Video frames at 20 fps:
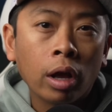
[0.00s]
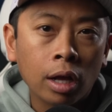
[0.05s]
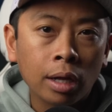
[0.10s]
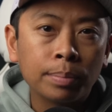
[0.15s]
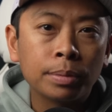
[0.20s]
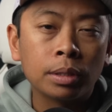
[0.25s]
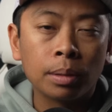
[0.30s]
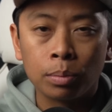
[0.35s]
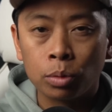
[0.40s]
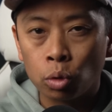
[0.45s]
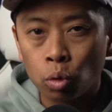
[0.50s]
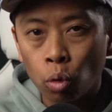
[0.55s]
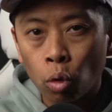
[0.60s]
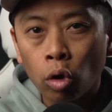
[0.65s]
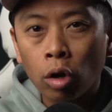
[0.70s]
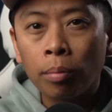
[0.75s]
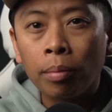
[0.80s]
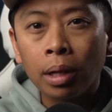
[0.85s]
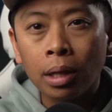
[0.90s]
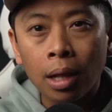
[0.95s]
helps
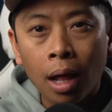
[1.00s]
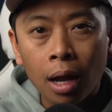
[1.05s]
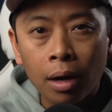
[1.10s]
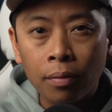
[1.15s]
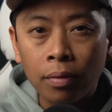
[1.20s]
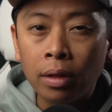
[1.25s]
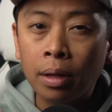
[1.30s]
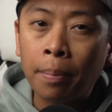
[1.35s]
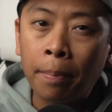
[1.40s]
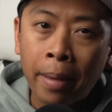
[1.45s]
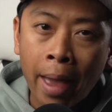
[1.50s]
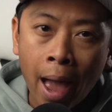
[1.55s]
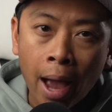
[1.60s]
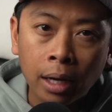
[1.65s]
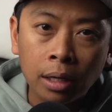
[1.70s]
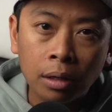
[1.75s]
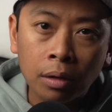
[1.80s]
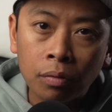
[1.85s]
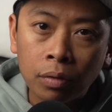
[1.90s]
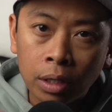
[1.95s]
absorb a lot of the
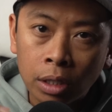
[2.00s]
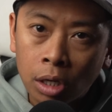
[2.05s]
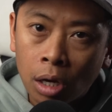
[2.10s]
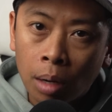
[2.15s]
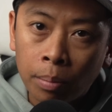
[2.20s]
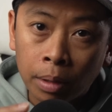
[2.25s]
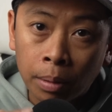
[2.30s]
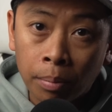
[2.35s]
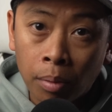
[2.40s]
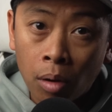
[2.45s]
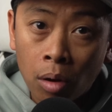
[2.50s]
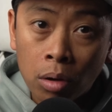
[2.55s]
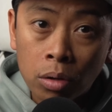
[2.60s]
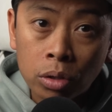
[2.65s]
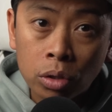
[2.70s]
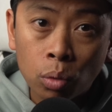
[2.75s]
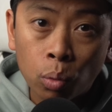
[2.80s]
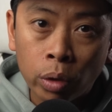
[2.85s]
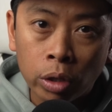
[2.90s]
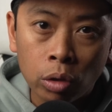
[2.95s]
impact of incoming
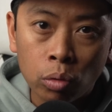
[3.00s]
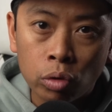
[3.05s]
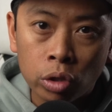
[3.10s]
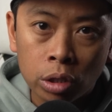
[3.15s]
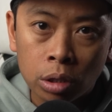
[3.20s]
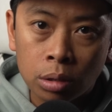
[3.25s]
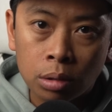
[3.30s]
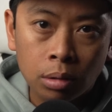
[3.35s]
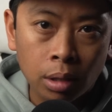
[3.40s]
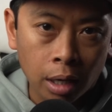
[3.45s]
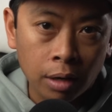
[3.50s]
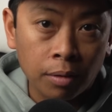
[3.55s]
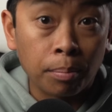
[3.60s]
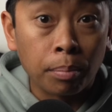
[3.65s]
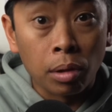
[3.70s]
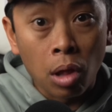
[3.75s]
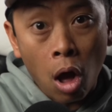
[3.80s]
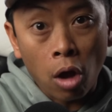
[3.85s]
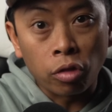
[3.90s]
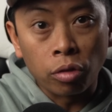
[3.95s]
balls when you just kind
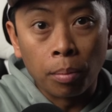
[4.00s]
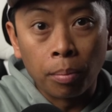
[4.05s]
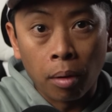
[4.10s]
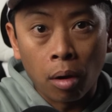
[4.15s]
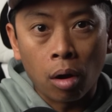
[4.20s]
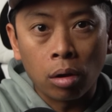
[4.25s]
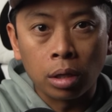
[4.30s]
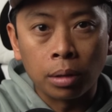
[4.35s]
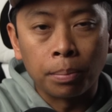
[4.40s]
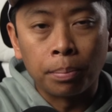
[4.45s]
of block the ball